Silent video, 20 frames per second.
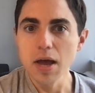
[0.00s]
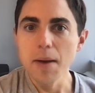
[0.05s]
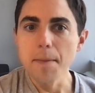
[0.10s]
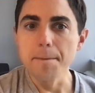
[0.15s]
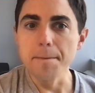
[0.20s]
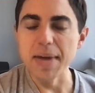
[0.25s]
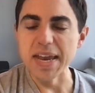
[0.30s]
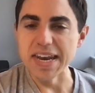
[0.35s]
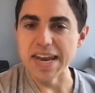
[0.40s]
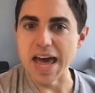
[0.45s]

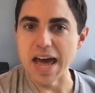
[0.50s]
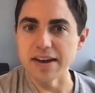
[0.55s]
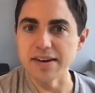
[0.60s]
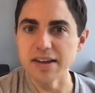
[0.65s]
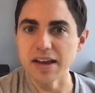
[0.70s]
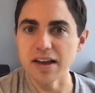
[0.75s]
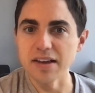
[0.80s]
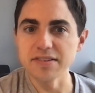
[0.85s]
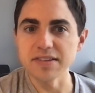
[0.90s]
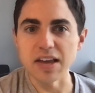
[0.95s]

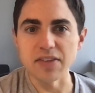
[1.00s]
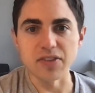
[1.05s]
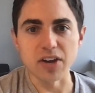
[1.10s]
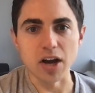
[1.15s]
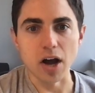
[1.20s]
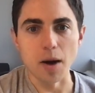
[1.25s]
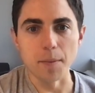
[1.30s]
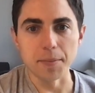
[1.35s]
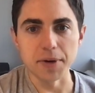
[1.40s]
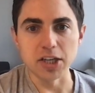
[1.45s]
Menendez and the
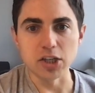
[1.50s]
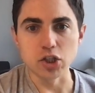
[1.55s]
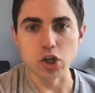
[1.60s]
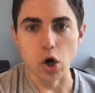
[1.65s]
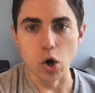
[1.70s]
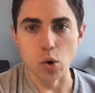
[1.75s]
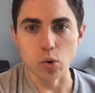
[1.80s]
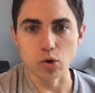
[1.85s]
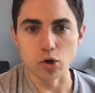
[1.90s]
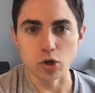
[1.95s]
company's
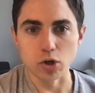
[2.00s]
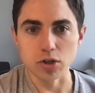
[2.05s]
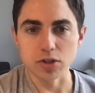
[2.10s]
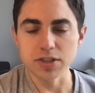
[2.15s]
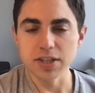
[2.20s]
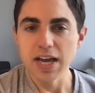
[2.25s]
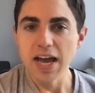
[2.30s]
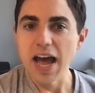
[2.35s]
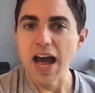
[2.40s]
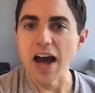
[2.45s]

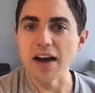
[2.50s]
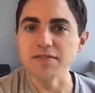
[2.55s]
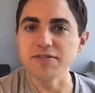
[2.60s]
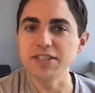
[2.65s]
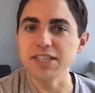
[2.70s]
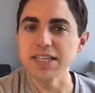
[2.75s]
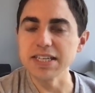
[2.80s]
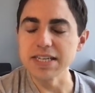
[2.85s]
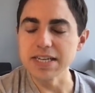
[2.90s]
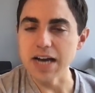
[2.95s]
owners
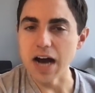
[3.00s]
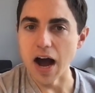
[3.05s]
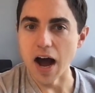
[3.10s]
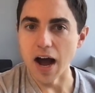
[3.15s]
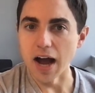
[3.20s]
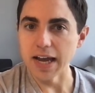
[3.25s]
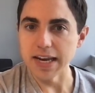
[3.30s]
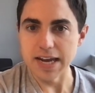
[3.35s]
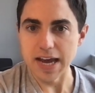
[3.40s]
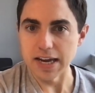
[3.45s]
have
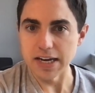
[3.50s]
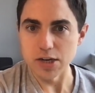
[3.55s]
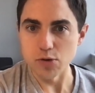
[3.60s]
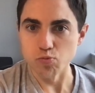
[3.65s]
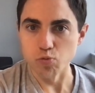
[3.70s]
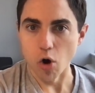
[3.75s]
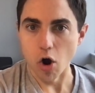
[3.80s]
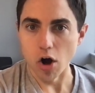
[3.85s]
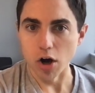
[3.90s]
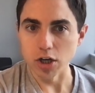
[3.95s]
denied
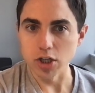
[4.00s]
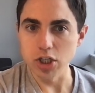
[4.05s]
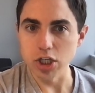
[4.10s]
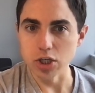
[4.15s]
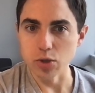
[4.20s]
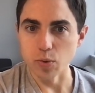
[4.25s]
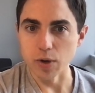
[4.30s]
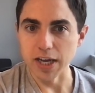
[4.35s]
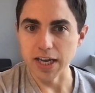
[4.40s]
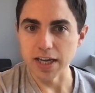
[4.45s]
any
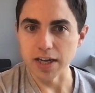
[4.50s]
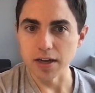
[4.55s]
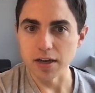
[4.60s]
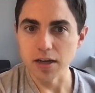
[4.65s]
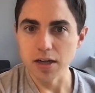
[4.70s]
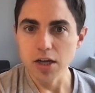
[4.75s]
wrongdoing.